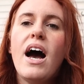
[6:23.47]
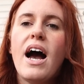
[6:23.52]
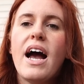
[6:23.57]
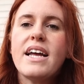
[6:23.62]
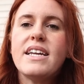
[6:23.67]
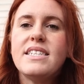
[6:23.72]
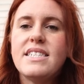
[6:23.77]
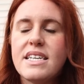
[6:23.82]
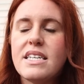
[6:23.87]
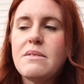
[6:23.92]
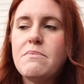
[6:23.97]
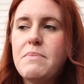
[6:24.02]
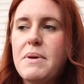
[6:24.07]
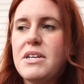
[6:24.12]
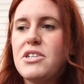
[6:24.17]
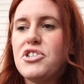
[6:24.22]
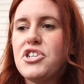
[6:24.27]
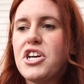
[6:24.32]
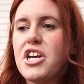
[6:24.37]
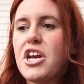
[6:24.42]
I did
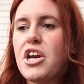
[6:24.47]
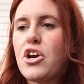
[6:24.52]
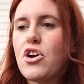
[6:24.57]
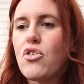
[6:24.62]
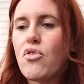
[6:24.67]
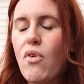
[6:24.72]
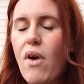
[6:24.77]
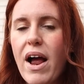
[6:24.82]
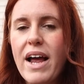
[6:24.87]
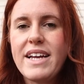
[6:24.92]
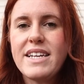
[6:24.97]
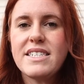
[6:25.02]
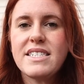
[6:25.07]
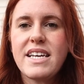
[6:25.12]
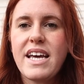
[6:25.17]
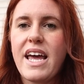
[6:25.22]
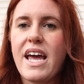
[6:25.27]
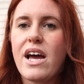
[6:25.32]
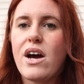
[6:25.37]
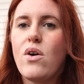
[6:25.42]
mention
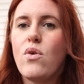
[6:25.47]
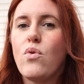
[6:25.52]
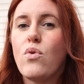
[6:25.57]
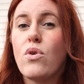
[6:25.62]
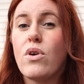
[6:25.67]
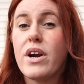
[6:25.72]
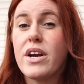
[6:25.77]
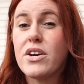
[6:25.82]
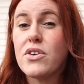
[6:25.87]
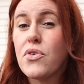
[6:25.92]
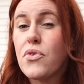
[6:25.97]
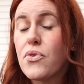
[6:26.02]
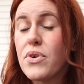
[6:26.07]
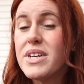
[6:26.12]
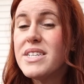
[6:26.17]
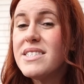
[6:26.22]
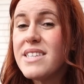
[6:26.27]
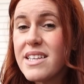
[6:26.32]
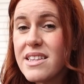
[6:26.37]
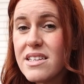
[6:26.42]
grinding or
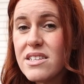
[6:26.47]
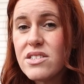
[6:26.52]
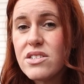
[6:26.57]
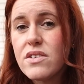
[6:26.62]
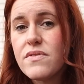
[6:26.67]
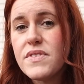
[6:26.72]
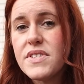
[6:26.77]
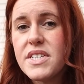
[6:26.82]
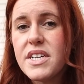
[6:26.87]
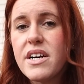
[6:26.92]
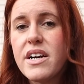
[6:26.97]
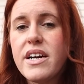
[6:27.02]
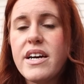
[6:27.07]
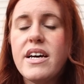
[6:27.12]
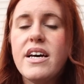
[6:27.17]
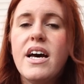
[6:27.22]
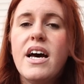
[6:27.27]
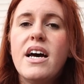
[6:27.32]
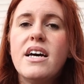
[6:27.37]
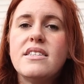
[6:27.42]
increasing the surface area